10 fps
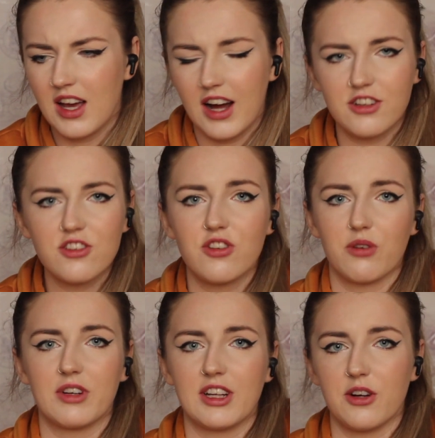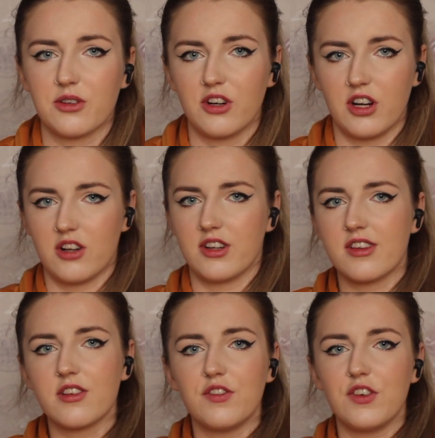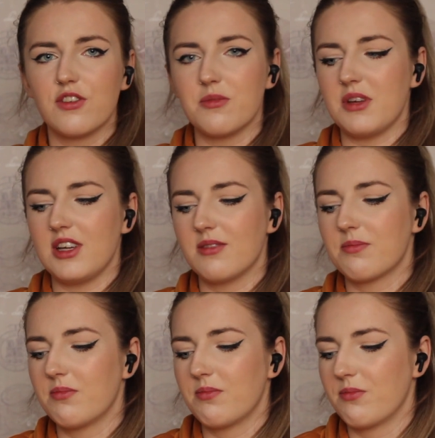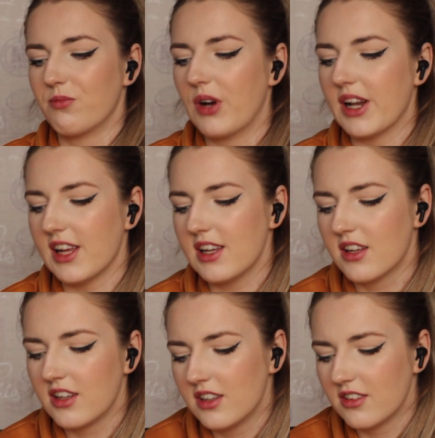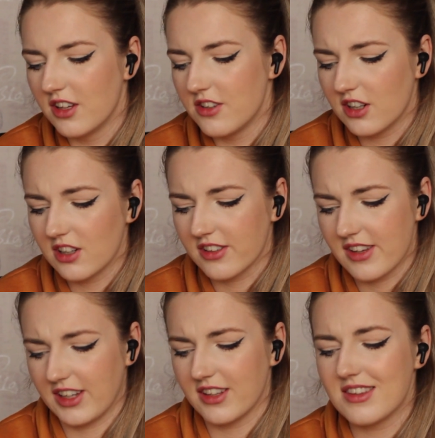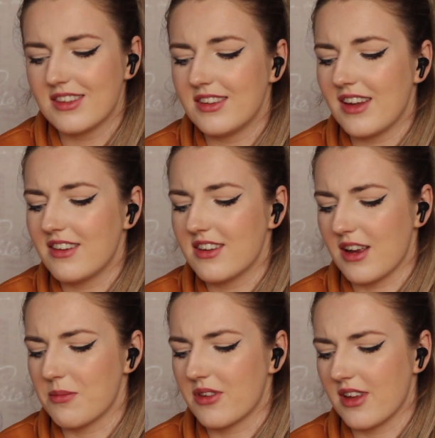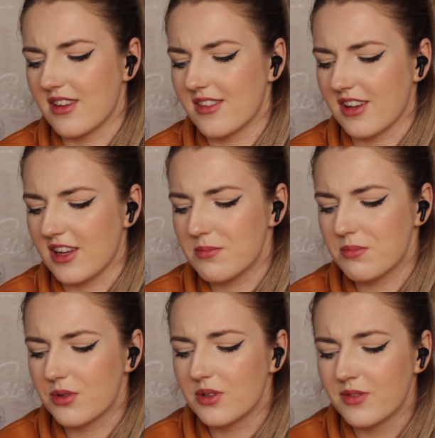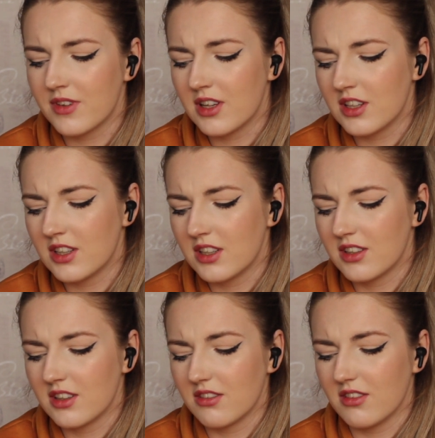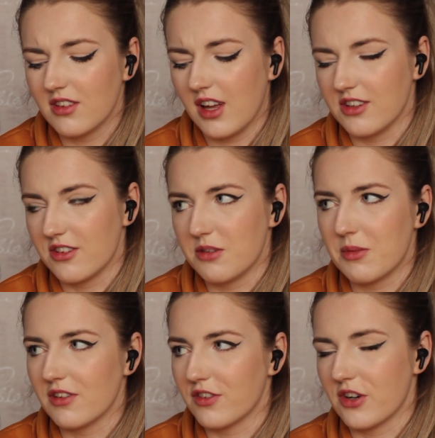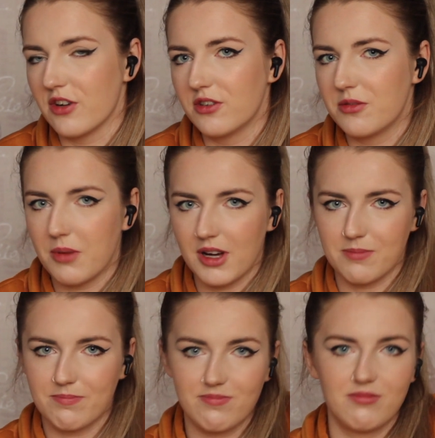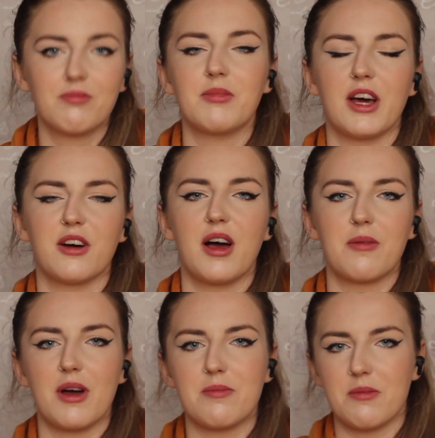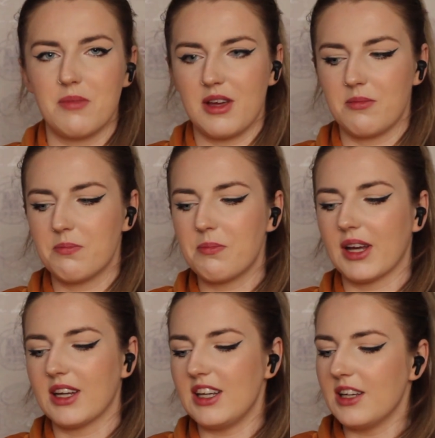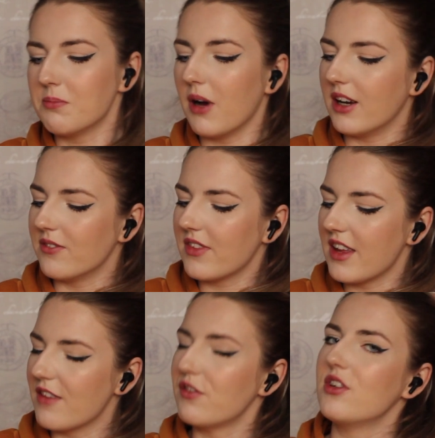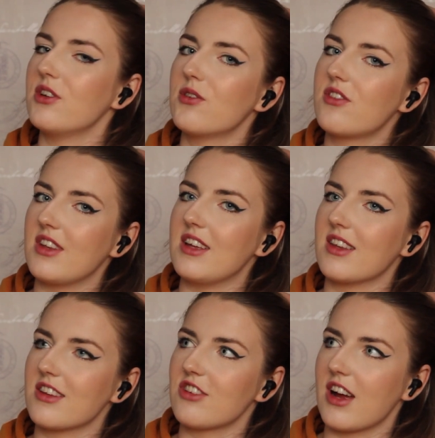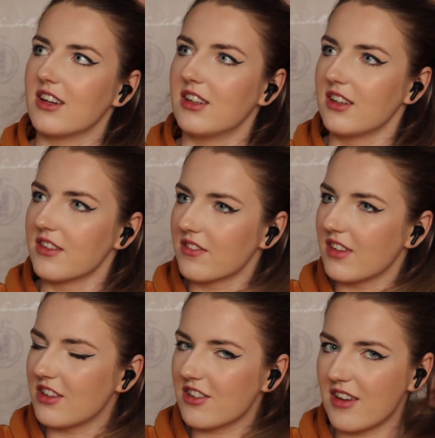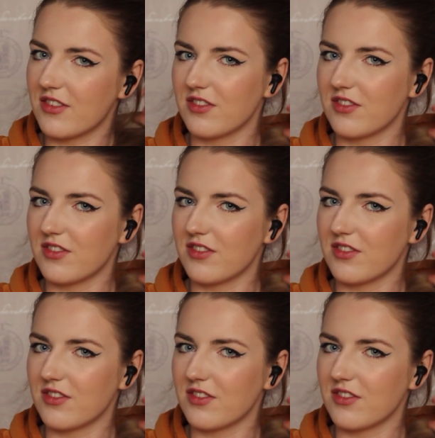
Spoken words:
I just don't really know what's going on. It's confusing me, really. The dog looks like it's 99% asleep and they're in the middle of a road. But yeah, I might be being picky, but if you do see this channel, they just